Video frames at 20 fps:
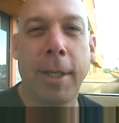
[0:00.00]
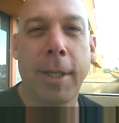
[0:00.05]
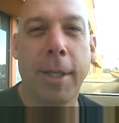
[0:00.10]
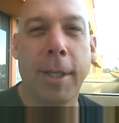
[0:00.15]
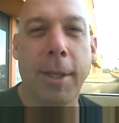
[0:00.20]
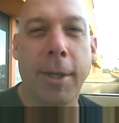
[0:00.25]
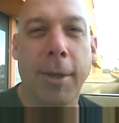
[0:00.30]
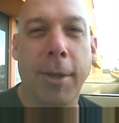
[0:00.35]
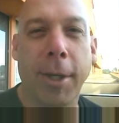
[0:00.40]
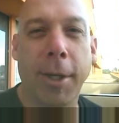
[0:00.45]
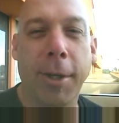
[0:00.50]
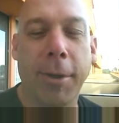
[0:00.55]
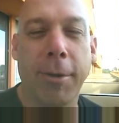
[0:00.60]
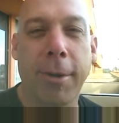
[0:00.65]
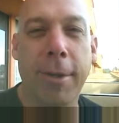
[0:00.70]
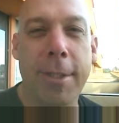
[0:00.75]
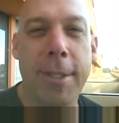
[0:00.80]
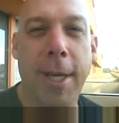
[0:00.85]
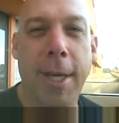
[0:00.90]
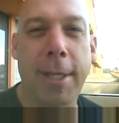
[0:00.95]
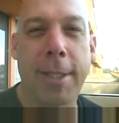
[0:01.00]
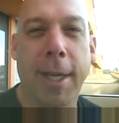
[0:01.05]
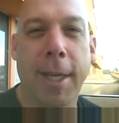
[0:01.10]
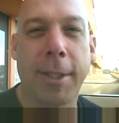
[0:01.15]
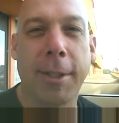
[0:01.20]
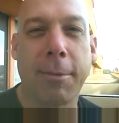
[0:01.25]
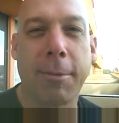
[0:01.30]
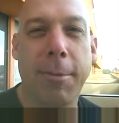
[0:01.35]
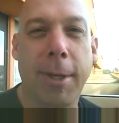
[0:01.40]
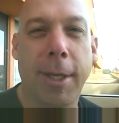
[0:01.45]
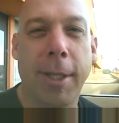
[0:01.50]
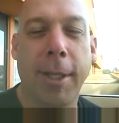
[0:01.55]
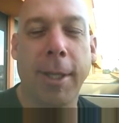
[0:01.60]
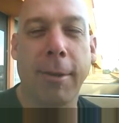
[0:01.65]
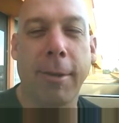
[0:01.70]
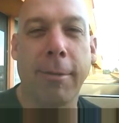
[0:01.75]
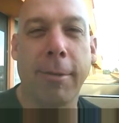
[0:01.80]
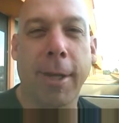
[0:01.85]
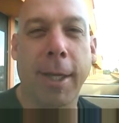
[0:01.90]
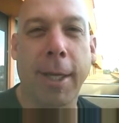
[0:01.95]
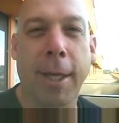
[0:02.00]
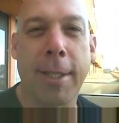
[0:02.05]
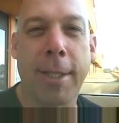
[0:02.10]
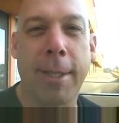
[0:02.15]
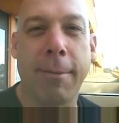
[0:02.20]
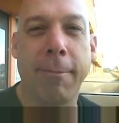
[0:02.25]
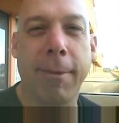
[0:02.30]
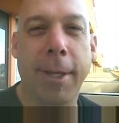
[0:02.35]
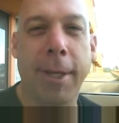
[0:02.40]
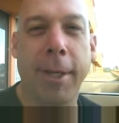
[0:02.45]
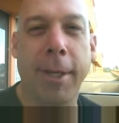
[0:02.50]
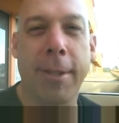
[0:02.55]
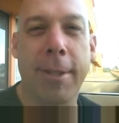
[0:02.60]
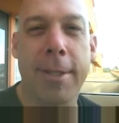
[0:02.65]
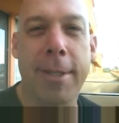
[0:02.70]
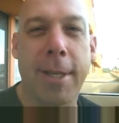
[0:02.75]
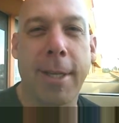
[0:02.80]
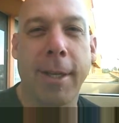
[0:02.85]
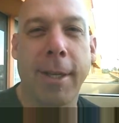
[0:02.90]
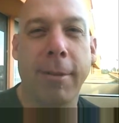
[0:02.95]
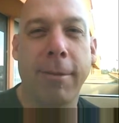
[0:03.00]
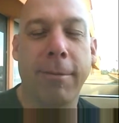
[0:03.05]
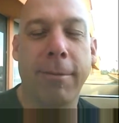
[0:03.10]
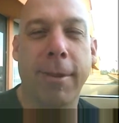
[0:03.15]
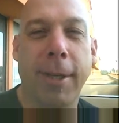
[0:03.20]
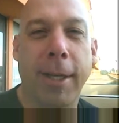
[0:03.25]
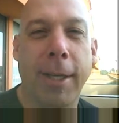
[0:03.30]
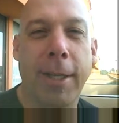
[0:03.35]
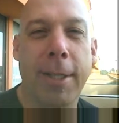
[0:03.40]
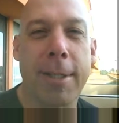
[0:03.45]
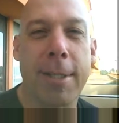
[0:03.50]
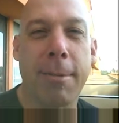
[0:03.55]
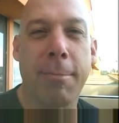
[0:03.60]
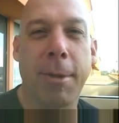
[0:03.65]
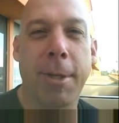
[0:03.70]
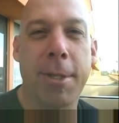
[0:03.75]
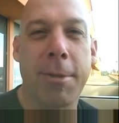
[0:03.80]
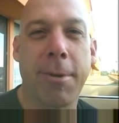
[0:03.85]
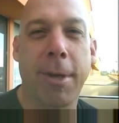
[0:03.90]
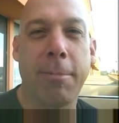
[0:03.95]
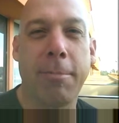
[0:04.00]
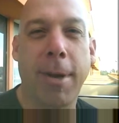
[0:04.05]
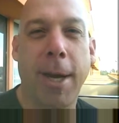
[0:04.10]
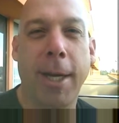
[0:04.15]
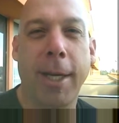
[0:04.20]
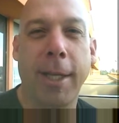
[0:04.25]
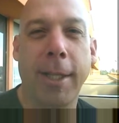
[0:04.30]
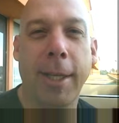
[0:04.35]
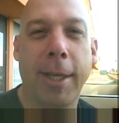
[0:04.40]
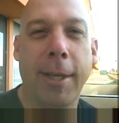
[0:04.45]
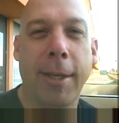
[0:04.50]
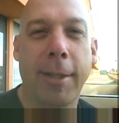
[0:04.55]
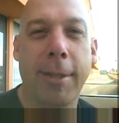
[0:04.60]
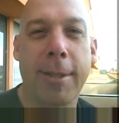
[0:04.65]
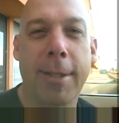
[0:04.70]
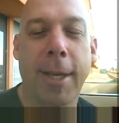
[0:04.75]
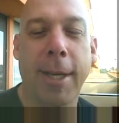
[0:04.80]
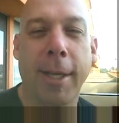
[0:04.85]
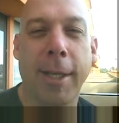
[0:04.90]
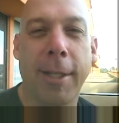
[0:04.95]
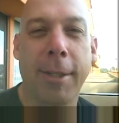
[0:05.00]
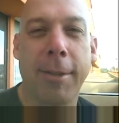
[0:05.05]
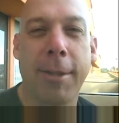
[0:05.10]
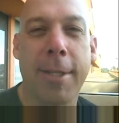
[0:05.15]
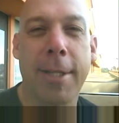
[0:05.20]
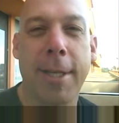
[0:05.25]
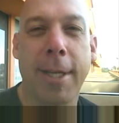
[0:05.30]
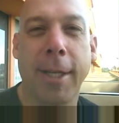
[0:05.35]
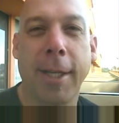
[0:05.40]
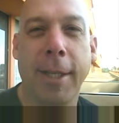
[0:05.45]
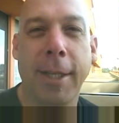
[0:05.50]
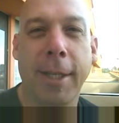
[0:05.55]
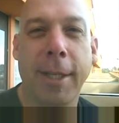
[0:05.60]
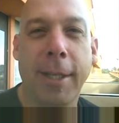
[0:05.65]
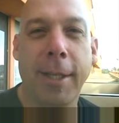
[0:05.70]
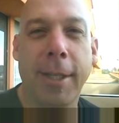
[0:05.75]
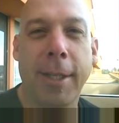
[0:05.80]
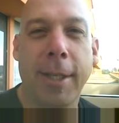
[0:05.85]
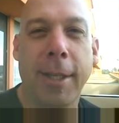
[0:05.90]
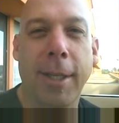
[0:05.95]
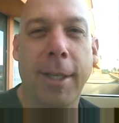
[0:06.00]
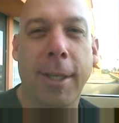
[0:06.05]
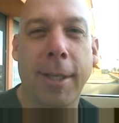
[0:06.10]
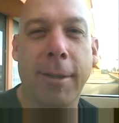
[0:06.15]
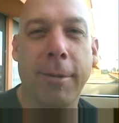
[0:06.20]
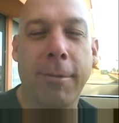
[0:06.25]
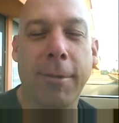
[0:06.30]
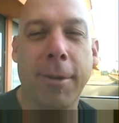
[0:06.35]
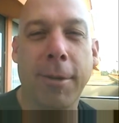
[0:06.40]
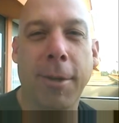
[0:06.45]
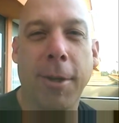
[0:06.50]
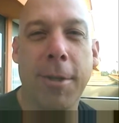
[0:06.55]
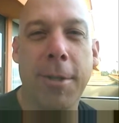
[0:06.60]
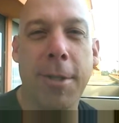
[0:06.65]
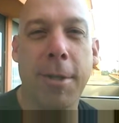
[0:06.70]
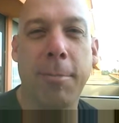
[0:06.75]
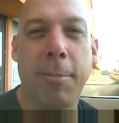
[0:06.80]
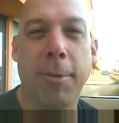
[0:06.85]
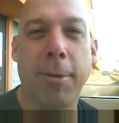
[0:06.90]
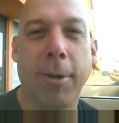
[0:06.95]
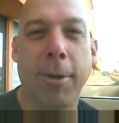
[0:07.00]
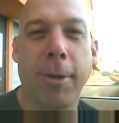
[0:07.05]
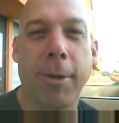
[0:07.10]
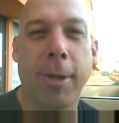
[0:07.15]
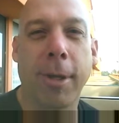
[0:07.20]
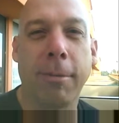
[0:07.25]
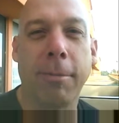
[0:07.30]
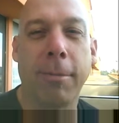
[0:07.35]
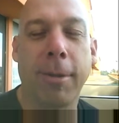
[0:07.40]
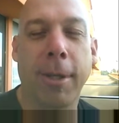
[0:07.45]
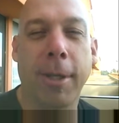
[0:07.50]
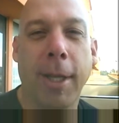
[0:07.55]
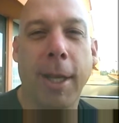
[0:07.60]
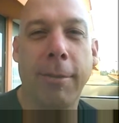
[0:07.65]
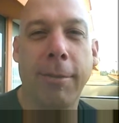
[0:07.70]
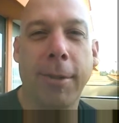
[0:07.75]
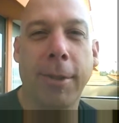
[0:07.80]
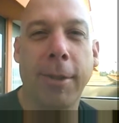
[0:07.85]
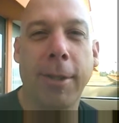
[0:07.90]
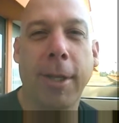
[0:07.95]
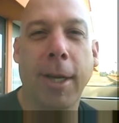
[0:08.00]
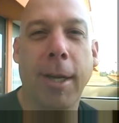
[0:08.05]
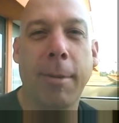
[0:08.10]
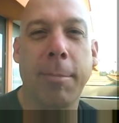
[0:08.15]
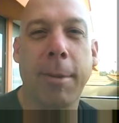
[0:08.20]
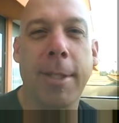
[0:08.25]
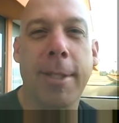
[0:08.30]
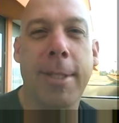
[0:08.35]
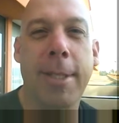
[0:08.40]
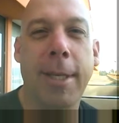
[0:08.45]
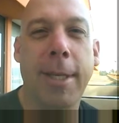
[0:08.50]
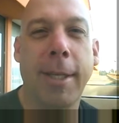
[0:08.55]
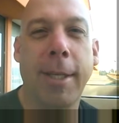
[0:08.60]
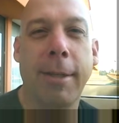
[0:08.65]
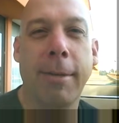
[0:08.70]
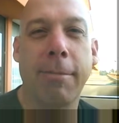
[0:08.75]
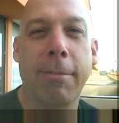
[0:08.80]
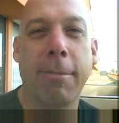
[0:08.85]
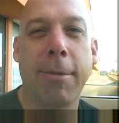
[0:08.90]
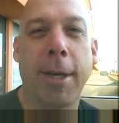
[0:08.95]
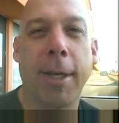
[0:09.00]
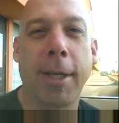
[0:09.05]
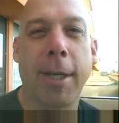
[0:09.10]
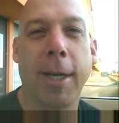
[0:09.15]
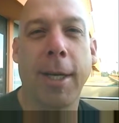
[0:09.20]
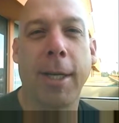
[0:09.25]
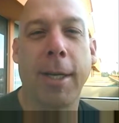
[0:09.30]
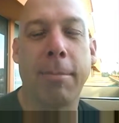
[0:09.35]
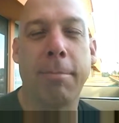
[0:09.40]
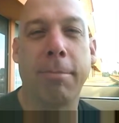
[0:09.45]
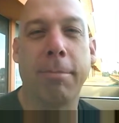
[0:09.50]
Going through Saskatchewan, I got some videos of some of the strip mining there. That's kind of interesting. Real close to the border. I'll have to look up and see what kind of